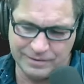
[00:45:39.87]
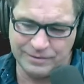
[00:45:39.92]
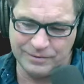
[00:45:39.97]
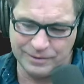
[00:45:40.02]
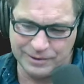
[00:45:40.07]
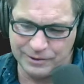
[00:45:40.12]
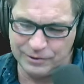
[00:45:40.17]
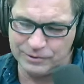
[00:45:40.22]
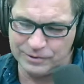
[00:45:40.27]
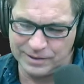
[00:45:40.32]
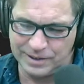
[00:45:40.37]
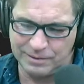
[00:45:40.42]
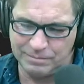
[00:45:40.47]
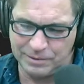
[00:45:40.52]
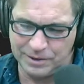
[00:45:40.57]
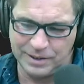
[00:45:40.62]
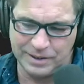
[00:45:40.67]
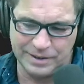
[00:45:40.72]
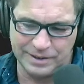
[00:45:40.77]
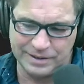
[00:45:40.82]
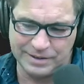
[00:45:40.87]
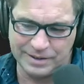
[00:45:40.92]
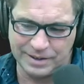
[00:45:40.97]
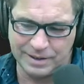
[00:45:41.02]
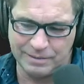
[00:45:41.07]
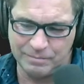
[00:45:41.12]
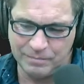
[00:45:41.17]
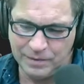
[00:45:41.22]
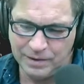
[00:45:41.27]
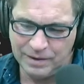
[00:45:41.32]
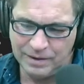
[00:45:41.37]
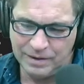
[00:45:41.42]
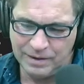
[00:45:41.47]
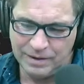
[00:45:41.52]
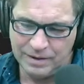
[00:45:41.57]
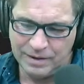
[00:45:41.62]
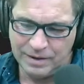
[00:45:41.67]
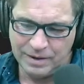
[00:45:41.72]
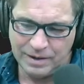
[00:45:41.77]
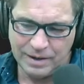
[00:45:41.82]
Lou's like me anytime.
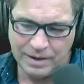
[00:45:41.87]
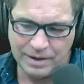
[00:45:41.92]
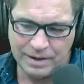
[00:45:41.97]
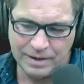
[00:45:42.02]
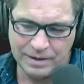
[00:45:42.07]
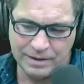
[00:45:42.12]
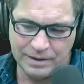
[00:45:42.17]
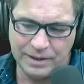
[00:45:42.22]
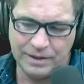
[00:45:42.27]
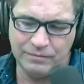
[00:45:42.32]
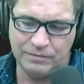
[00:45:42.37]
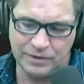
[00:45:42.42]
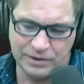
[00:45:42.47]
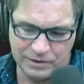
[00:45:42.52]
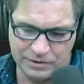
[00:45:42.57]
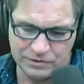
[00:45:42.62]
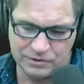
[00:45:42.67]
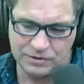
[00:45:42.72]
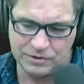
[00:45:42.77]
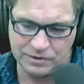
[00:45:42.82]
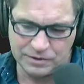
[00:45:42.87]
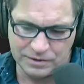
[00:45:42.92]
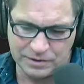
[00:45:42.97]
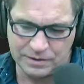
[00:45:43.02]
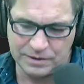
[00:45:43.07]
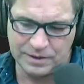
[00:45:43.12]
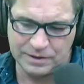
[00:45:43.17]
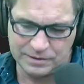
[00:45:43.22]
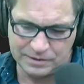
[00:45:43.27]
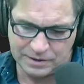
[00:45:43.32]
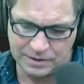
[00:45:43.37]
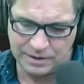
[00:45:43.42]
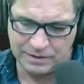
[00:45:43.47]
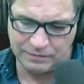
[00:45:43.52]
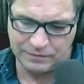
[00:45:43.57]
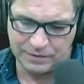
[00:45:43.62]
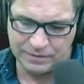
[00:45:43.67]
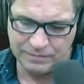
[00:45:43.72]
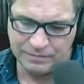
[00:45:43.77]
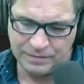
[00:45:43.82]
Uh, evening is good. That's
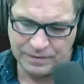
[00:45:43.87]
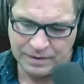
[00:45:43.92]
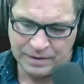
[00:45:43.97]
Kevin.